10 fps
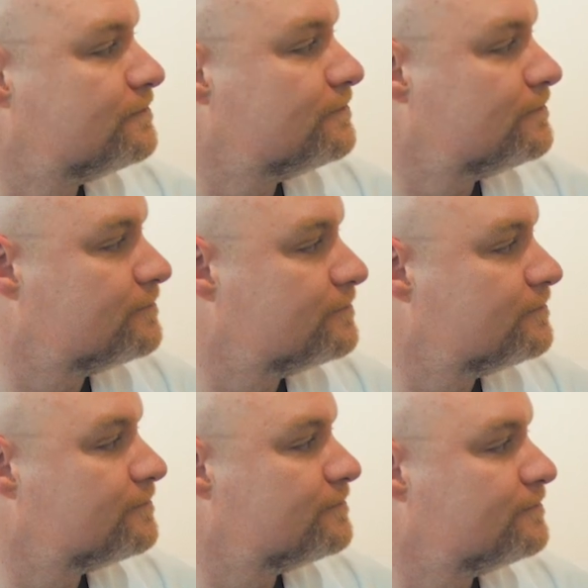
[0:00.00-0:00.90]

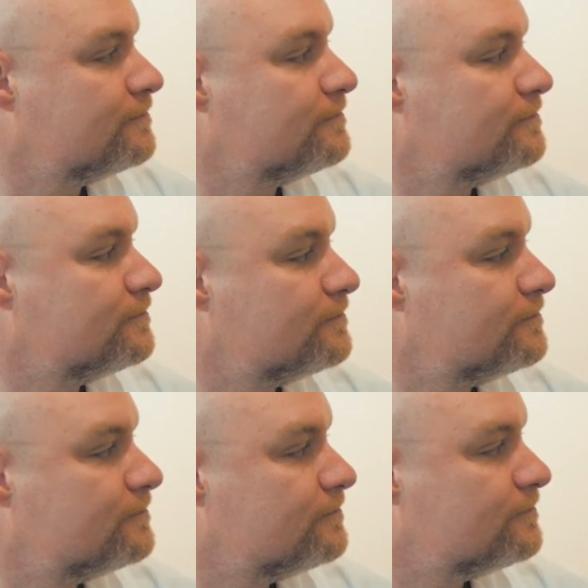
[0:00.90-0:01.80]

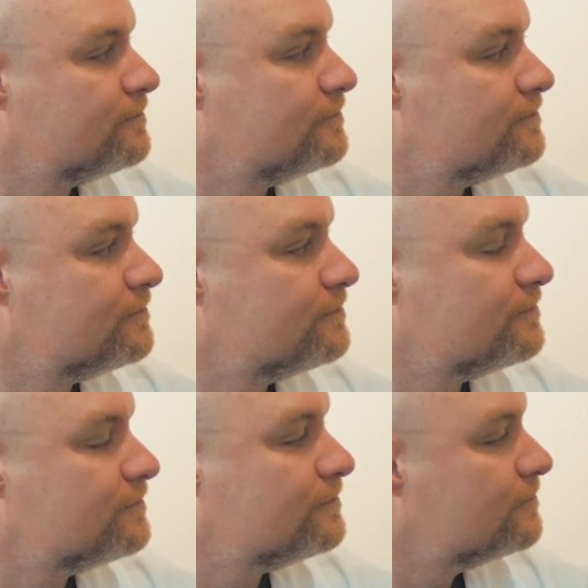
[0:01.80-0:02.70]

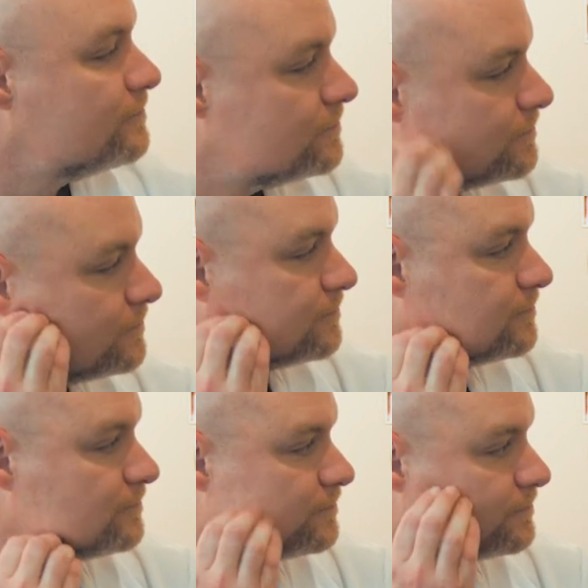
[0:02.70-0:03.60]

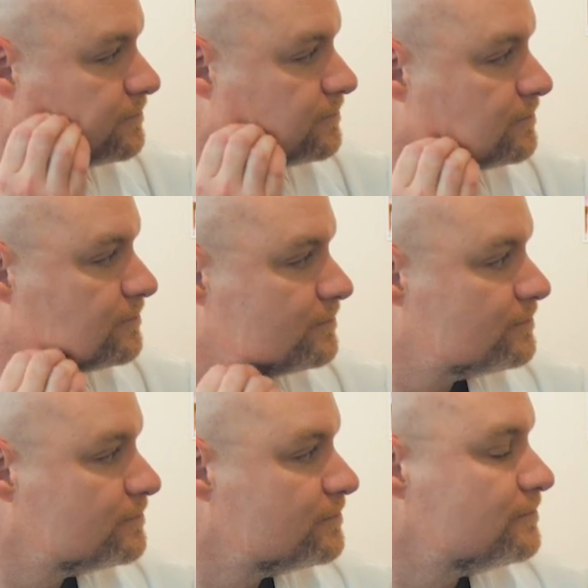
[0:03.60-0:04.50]

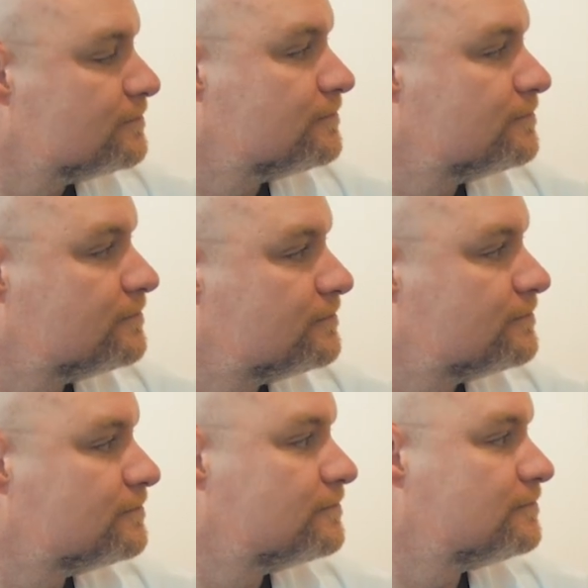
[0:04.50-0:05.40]

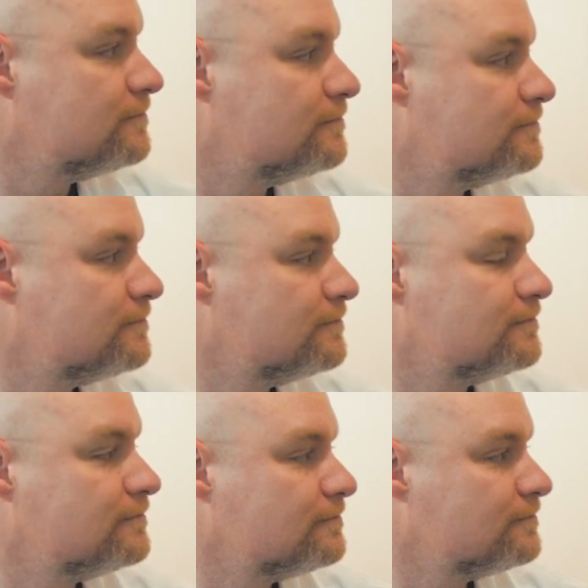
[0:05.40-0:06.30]

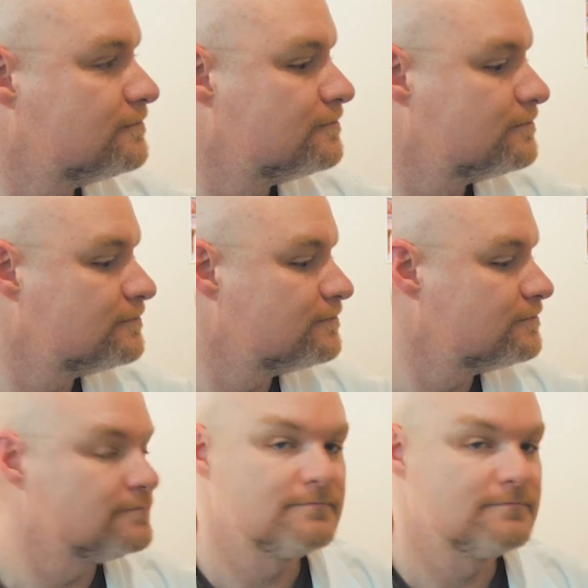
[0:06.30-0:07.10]
No words are spoken by the person on screen.